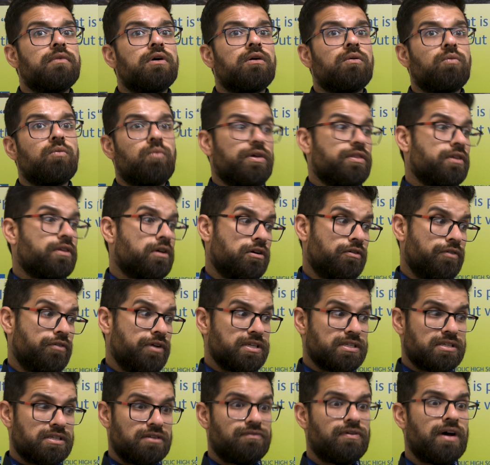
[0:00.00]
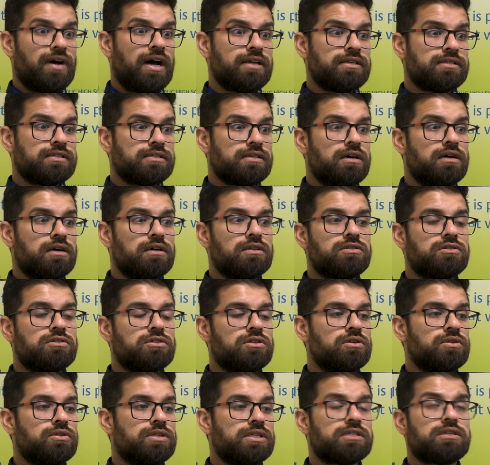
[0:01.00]
with a careers advisor to
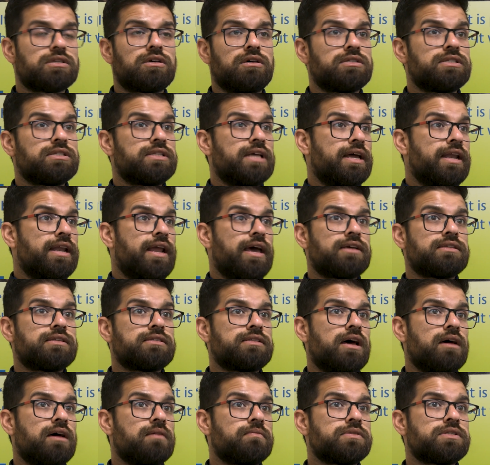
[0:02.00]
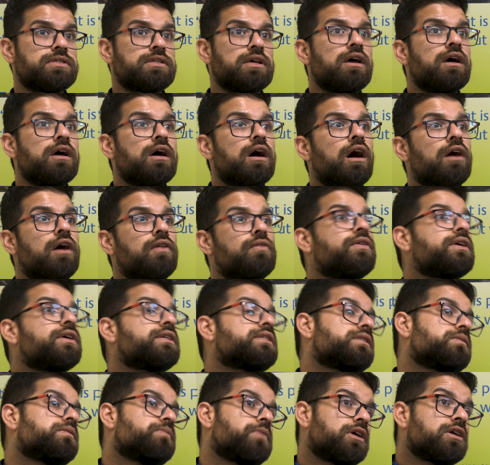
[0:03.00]
discuss their next steps. And this
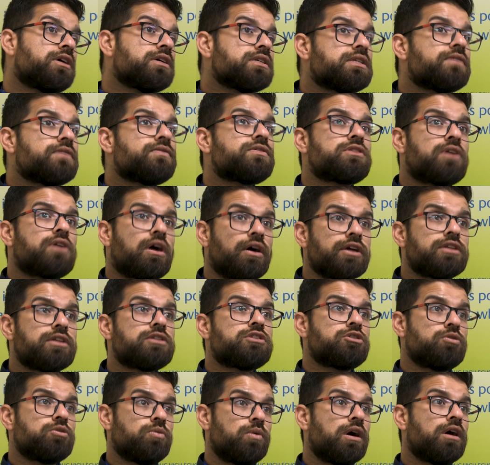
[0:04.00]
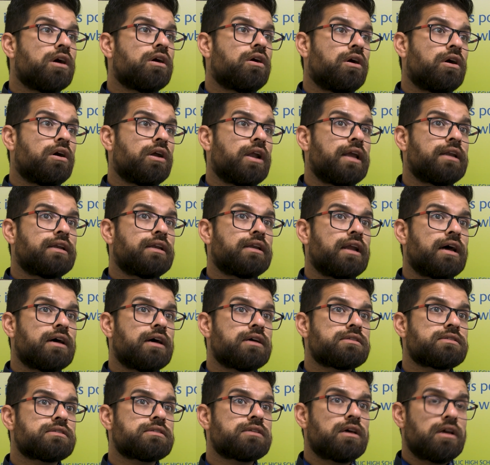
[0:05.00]
is because they've started to work on
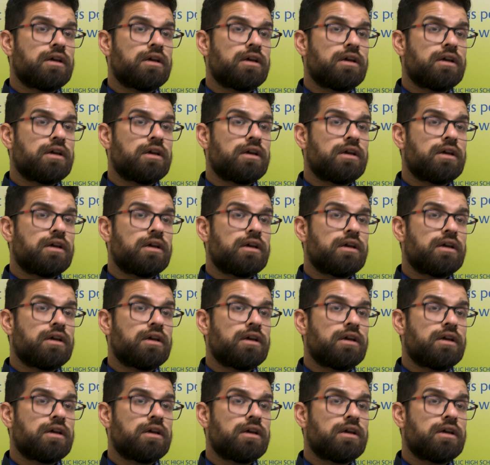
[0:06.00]
EDClass.